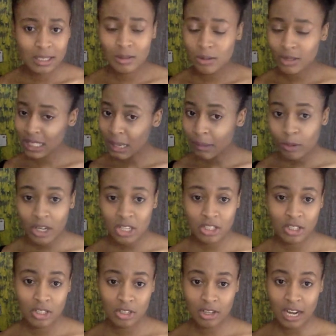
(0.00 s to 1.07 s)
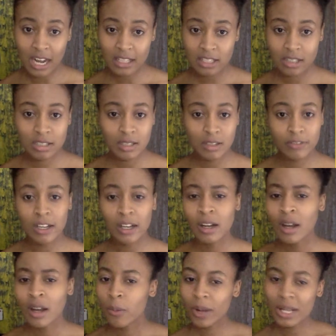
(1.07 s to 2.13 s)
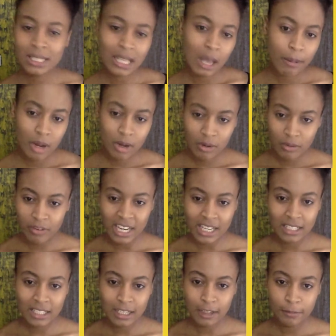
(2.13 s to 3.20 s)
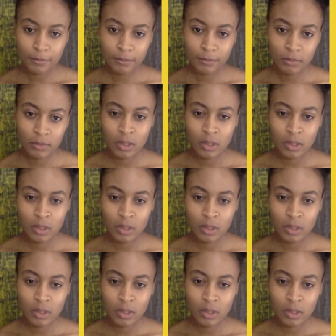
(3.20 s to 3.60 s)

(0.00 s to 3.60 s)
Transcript: So some questions you could ask yourself are, what's happening right now?